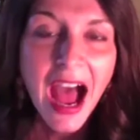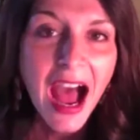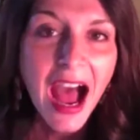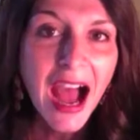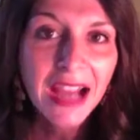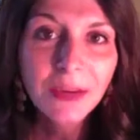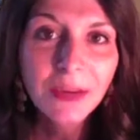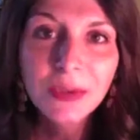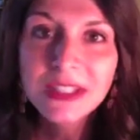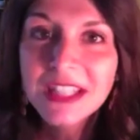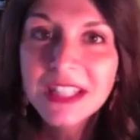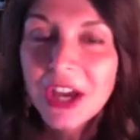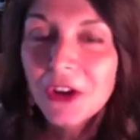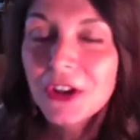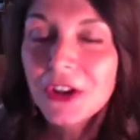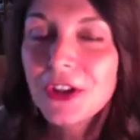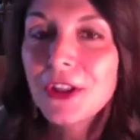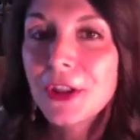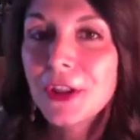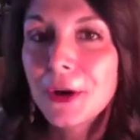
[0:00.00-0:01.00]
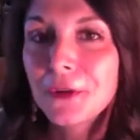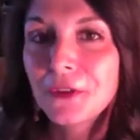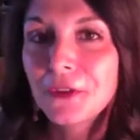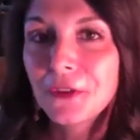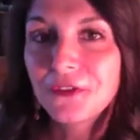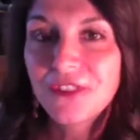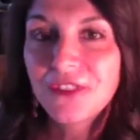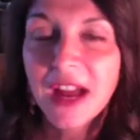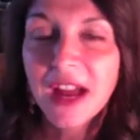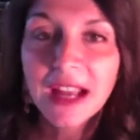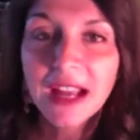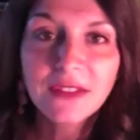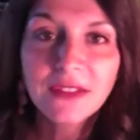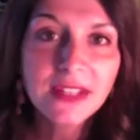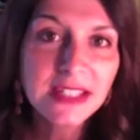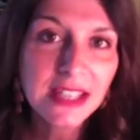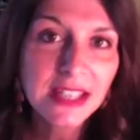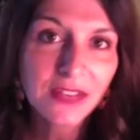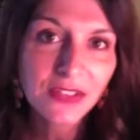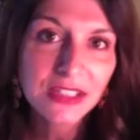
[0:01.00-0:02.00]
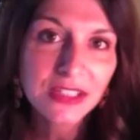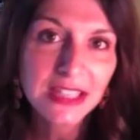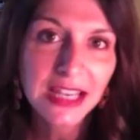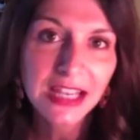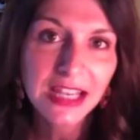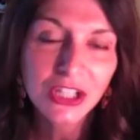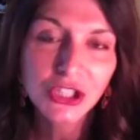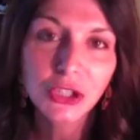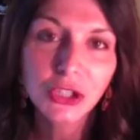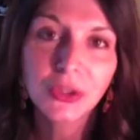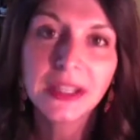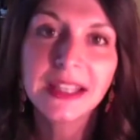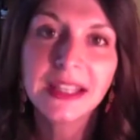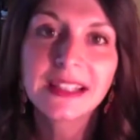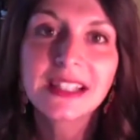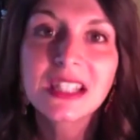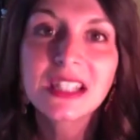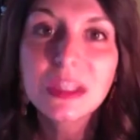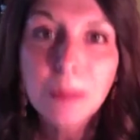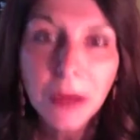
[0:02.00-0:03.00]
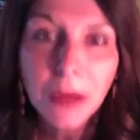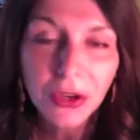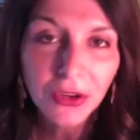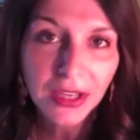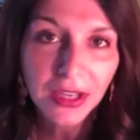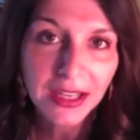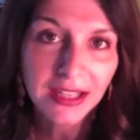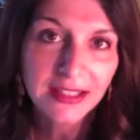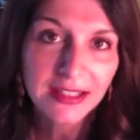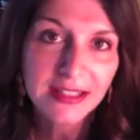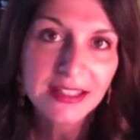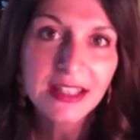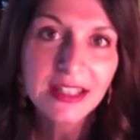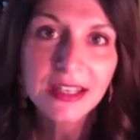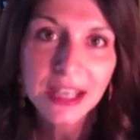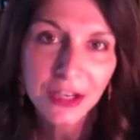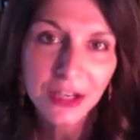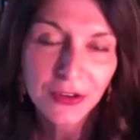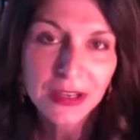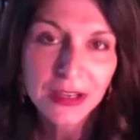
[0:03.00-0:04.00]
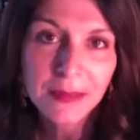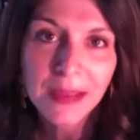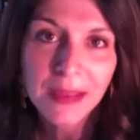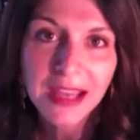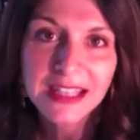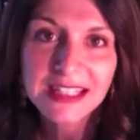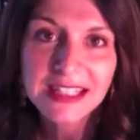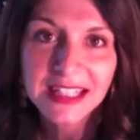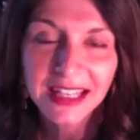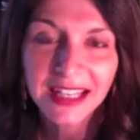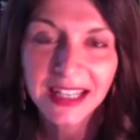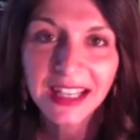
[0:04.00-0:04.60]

I would tell you that over 5 to 7 days, you'll experience NeriumAD.